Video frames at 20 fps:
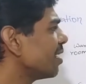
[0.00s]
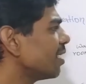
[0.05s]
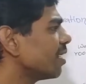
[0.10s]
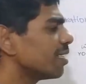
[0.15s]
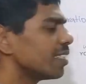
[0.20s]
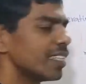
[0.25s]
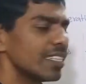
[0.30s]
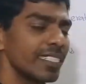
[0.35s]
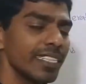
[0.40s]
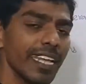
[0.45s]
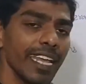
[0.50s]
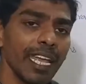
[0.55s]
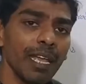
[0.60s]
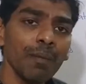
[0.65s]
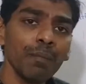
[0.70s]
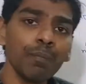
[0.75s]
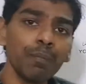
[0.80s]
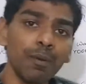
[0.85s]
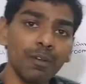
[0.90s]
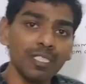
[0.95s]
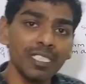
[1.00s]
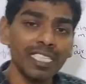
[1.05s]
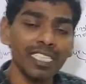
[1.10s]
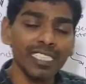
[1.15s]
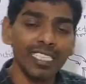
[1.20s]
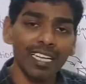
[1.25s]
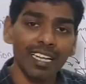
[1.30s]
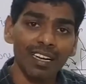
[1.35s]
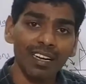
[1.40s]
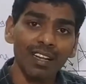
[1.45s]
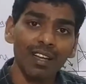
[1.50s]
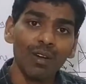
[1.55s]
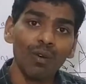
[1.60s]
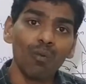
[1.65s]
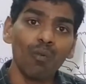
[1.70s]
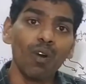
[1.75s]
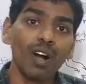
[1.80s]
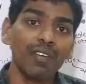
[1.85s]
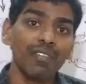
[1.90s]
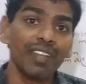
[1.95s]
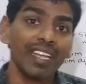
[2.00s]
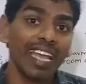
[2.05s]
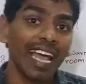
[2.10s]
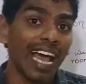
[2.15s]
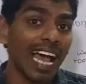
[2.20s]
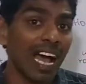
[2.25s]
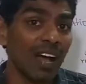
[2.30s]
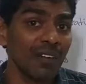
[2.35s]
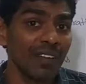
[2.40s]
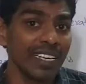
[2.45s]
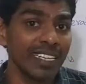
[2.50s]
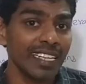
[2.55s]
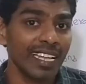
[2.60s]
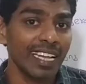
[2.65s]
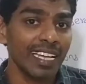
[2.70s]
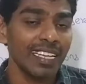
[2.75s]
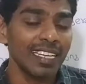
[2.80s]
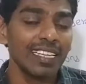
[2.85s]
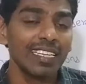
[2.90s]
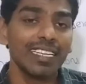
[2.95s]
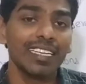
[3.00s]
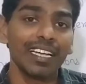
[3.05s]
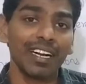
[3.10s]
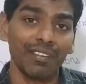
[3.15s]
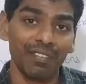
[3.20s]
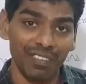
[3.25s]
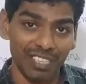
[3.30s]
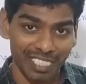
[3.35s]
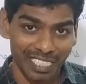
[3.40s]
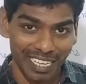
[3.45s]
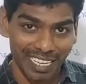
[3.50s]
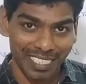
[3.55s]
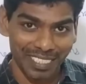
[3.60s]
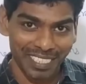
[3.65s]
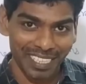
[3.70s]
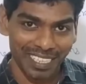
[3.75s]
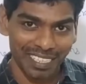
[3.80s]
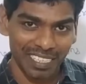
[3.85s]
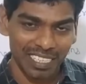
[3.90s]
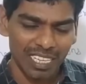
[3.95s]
the same procedure what we have in the refrigeration.